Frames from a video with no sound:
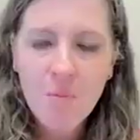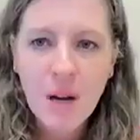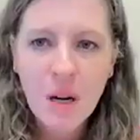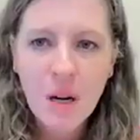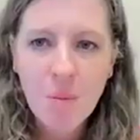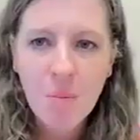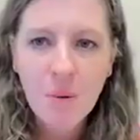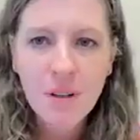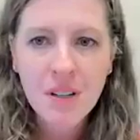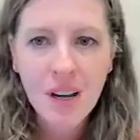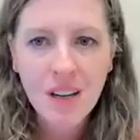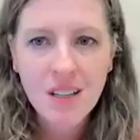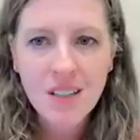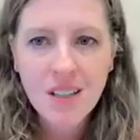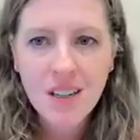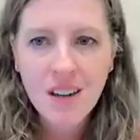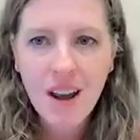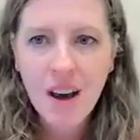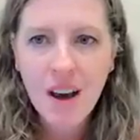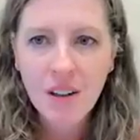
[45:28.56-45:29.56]
better
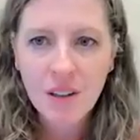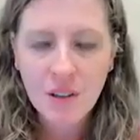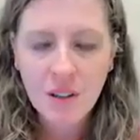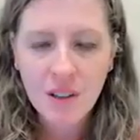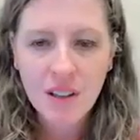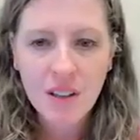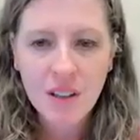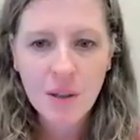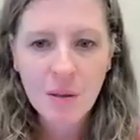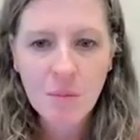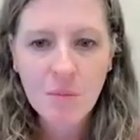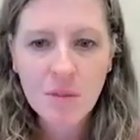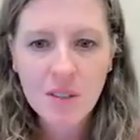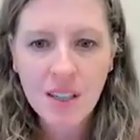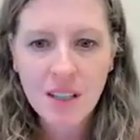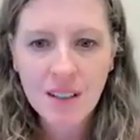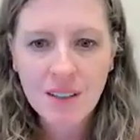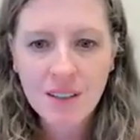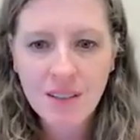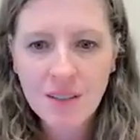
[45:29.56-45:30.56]
prediction algorithms
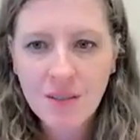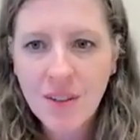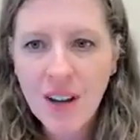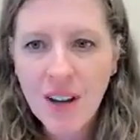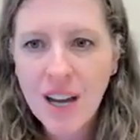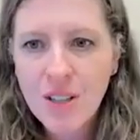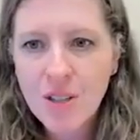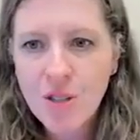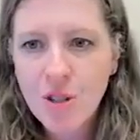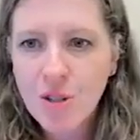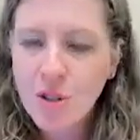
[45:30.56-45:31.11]
and faster